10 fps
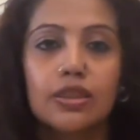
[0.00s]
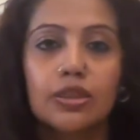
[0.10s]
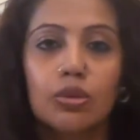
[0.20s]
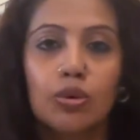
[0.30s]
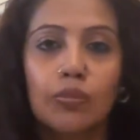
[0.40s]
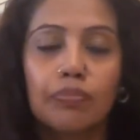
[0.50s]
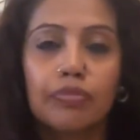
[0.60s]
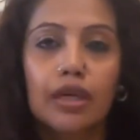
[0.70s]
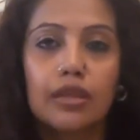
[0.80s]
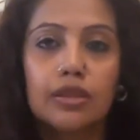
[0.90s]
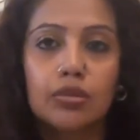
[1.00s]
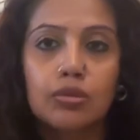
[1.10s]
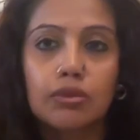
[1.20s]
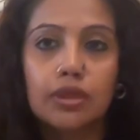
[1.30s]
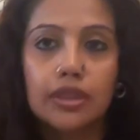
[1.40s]
So,
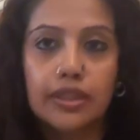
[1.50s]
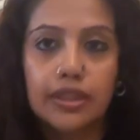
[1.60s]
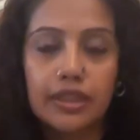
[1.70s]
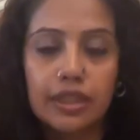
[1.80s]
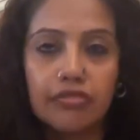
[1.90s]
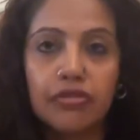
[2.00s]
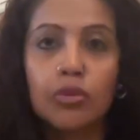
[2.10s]
so if